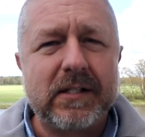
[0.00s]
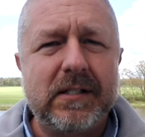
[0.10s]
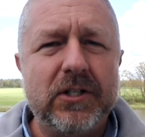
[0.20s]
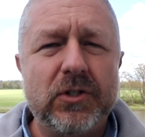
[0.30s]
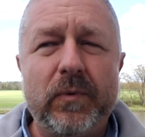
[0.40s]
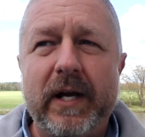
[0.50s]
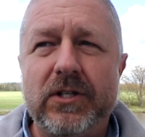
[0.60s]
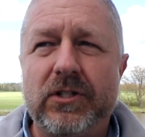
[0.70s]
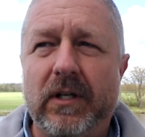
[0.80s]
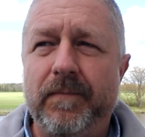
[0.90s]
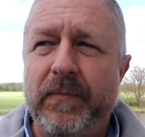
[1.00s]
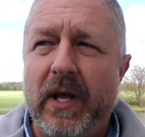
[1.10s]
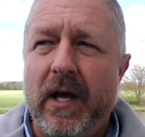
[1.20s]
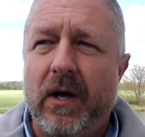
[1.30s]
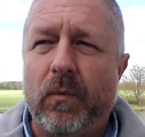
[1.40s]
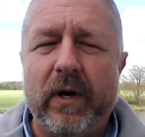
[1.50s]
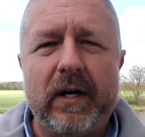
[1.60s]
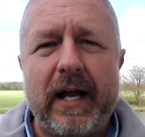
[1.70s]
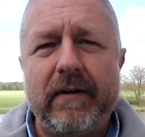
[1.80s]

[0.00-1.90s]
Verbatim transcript: a situation where